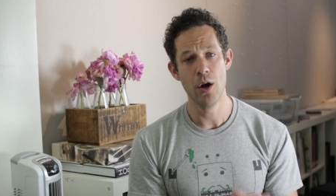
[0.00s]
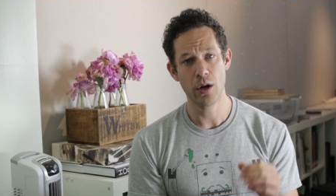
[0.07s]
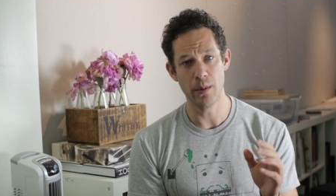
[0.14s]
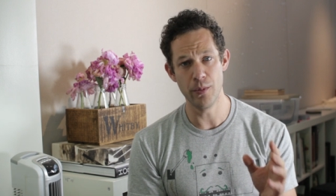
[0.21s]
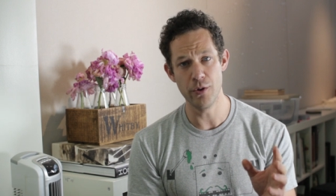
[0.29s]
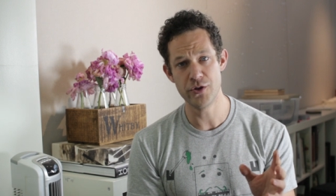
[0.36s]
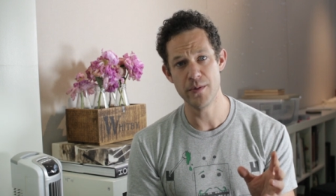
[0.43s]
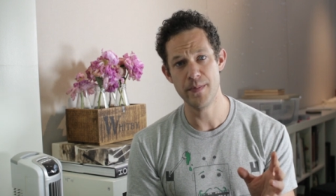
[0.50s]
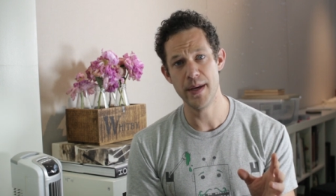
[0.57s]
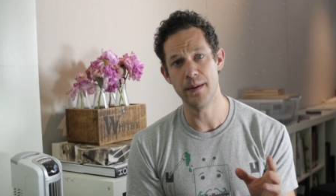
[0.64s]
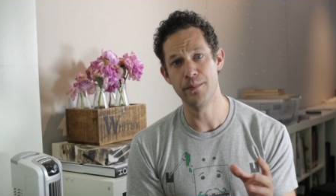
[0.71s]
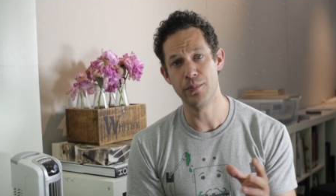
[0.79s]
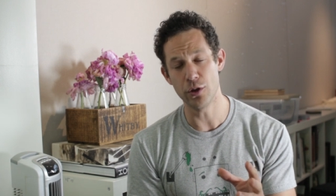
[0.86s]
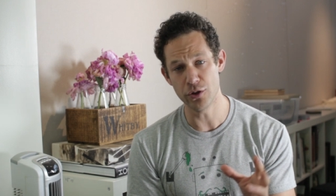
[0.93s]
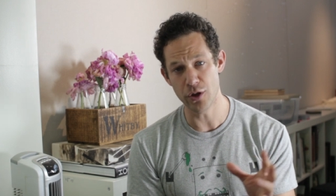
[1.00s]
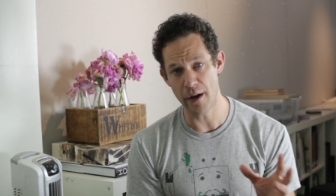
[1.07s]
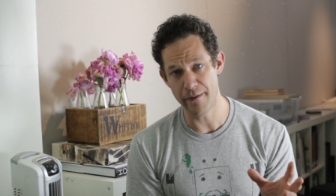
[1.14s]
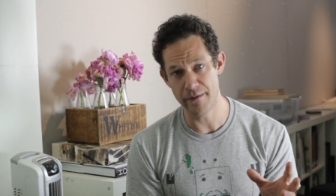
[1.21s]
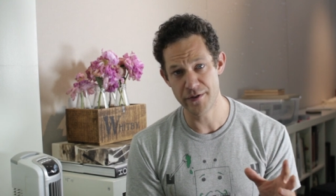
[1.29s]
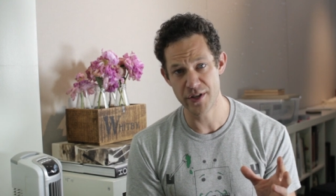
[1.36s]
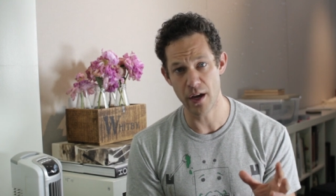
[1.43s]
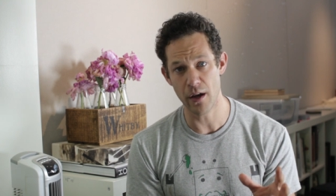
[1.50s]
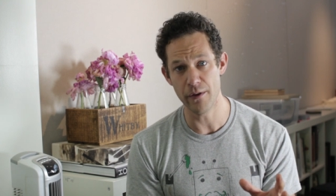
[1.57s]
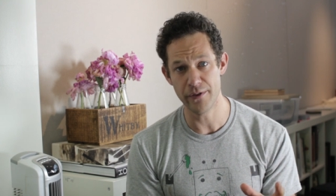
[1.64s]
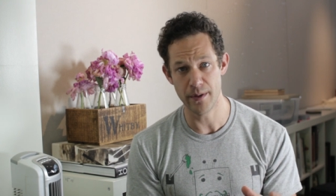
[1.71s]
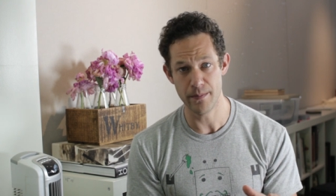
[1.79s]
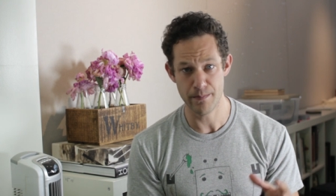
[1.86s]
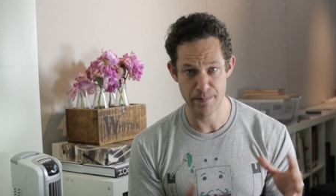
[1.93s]
kombucha being pulled off of
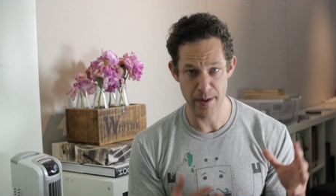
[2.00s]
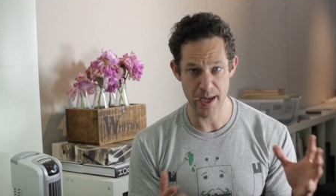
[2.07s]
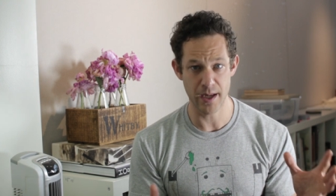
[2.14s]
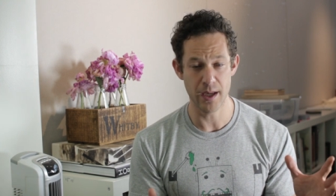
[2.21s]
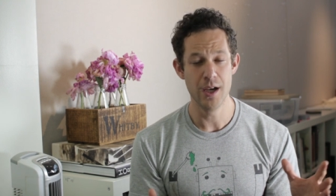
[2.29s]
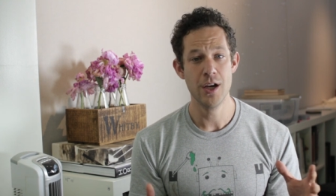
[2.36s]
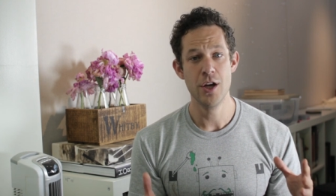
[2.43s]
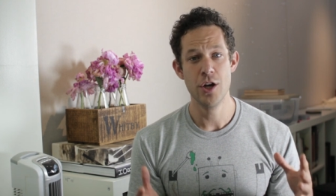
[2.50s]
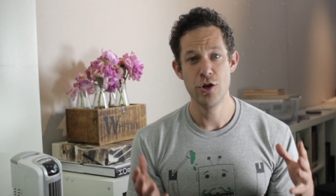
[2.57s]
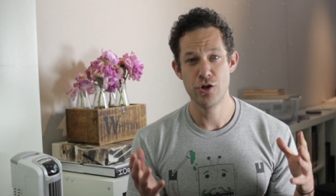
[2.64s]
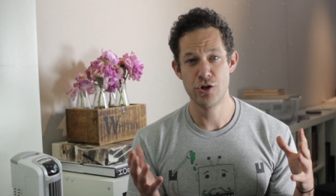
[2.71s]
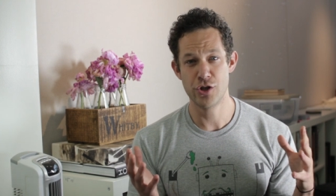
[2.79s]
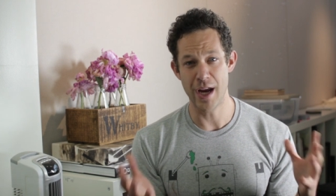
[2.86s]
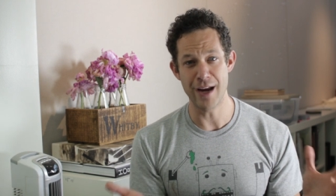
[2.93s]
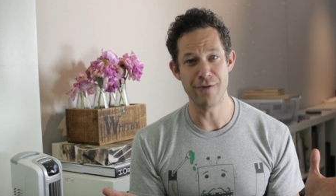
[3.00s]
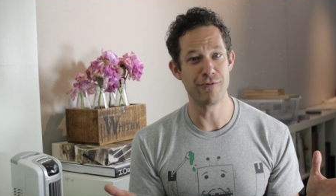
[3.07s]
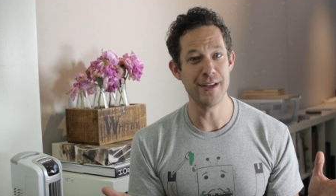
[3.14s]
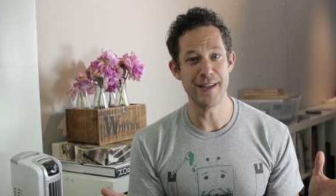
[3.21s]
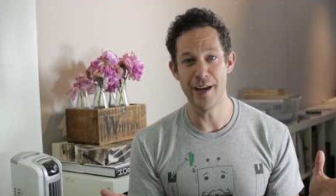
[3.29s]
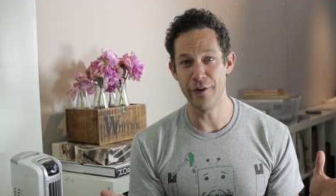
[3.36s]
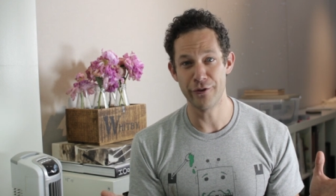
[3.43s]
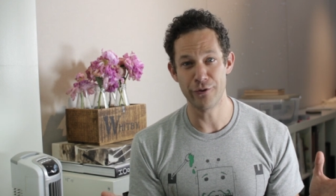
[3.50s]
shelves at big chain retail